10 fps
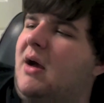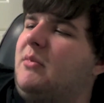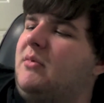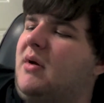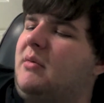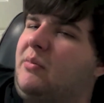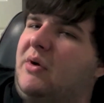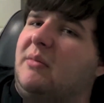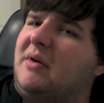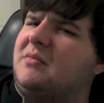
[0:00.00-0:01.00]
I'm a, I'm a
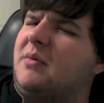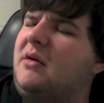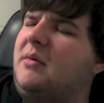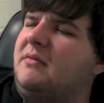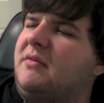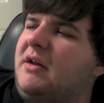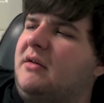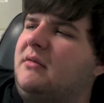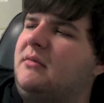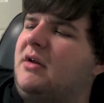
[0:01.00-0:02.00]
pretty big Spider-Man
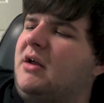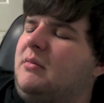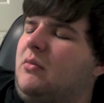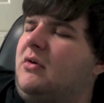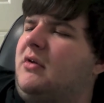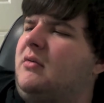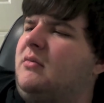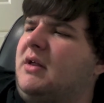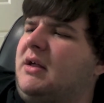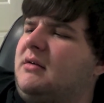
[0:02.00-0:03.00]
fan. Not anymore though.
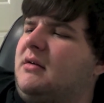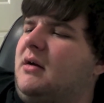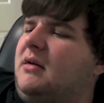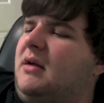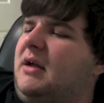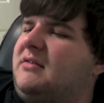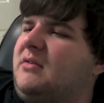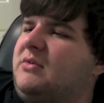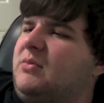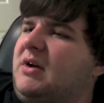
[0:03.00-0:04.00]
Like I, I guess I
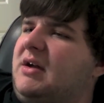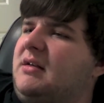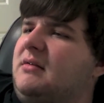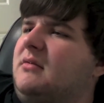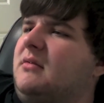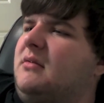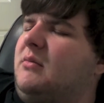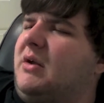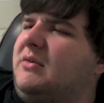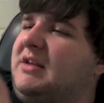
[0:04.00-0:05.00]
was when a kid,
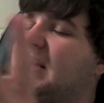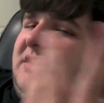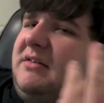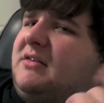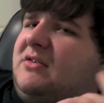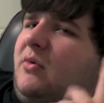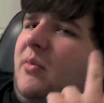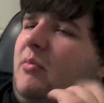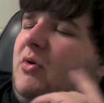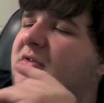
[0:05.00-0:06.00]
when I was a kid, because I still
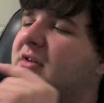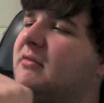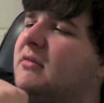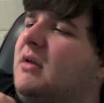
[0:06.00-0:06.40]
remember stuff.